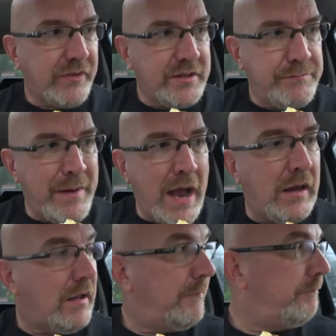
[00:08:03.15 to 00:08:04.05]
It's
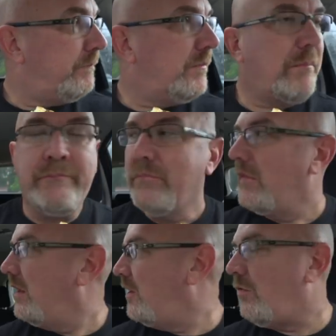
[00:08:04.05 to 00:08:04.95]
Bala.
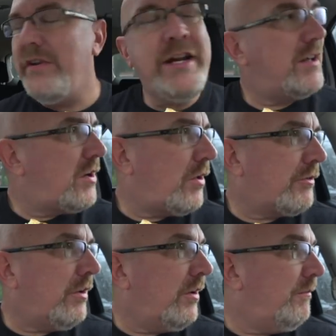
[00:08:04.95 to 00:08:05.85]
You don't need a
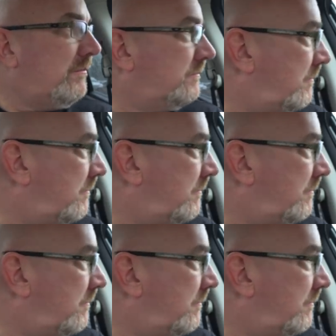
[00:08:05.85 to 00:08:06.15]
car alarm.